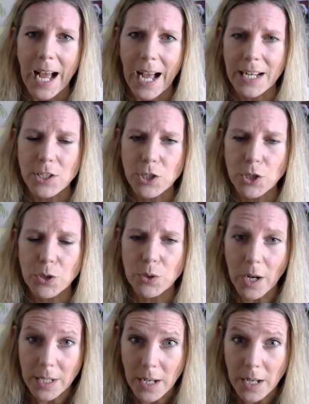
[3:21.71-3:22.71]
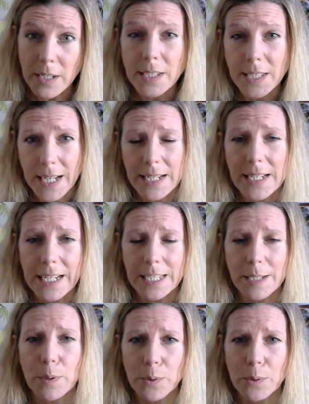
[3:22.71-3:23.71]
and to understand and
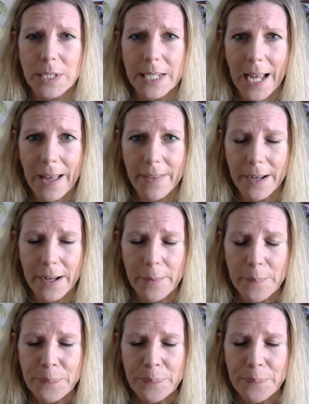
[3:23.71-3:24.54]
explore together.